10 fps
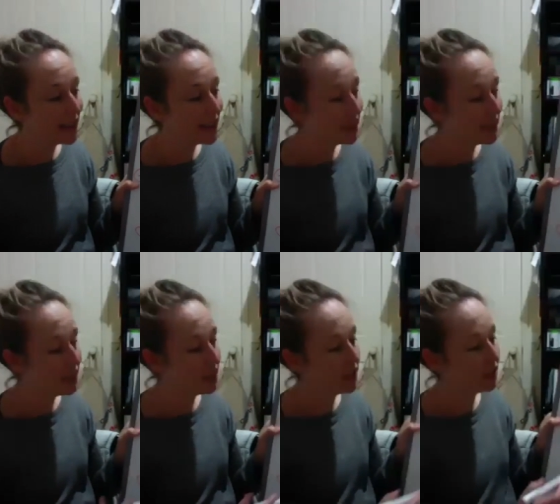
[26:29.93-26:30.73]
Since
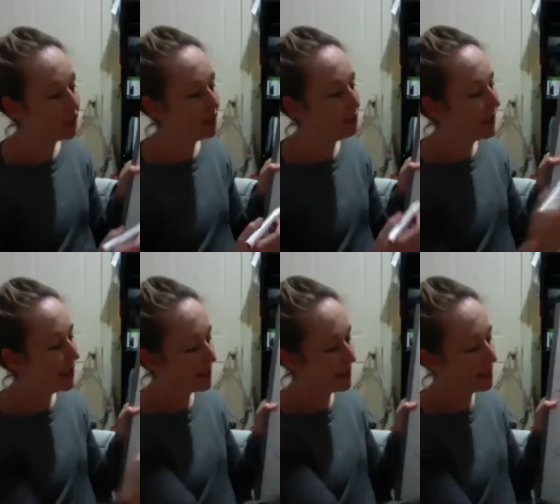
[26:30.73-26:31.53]
then, she's got to
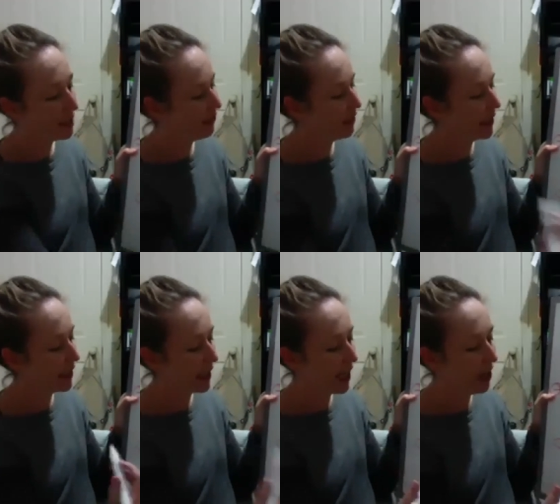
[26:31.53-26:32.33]
meet
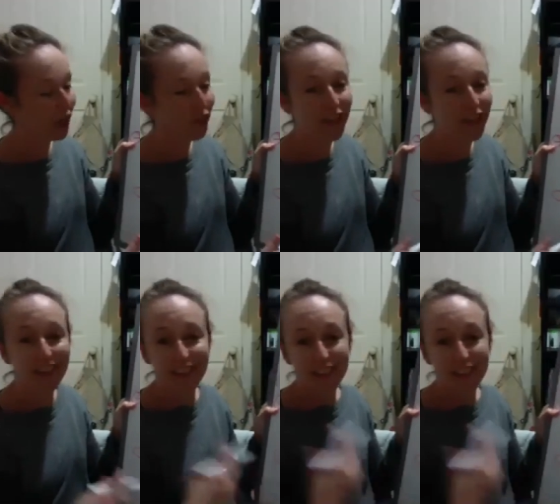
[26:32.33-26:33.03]
Stephanie, Catherine.